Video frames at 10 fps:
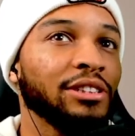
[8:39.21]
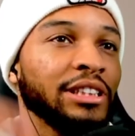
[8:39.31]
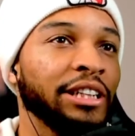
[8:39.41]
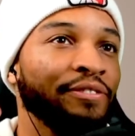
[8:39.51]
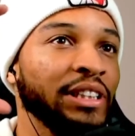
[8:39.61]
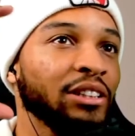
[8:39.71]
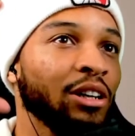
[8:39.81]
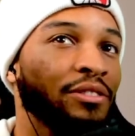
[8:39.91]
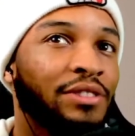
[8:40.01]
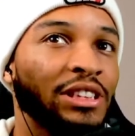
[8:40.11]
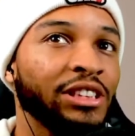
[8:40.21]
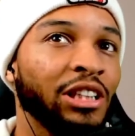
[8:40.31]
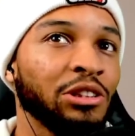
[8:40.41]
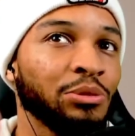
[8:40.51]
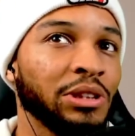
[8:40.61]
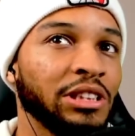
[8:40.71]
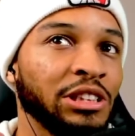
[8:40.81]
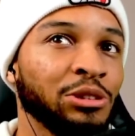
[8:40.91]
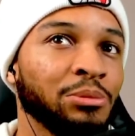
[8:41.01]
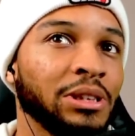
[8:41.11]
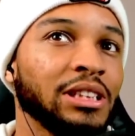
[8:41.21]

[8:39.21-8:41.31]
they feed off of each other with the human.